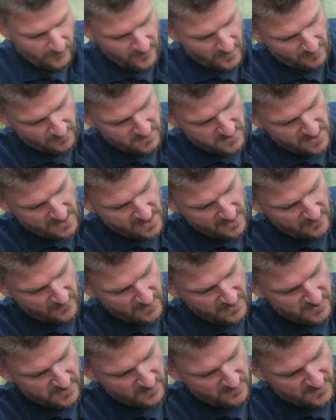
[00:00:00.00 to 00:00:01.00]
I'm tightening
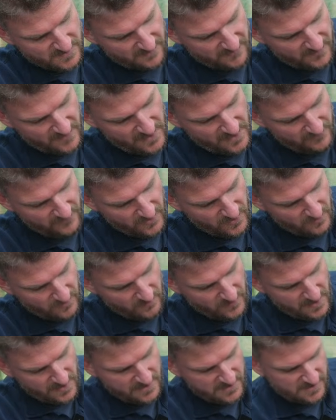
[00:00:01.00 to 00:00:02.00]
these up to 5
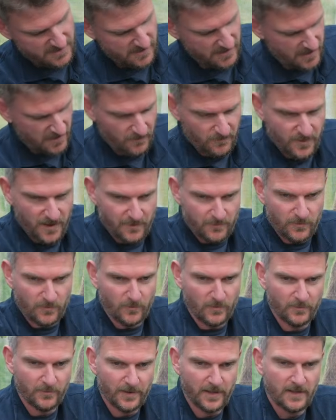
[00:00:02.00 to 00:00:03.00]
Newton meters. I know
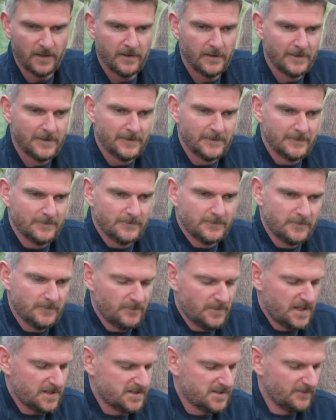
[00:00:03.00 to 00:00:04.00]
people will be
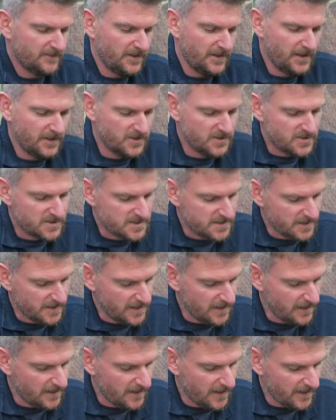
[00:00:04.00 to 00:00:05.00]
massively interested
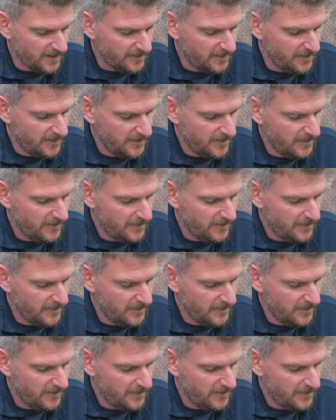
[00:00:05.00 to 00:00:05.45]
in that.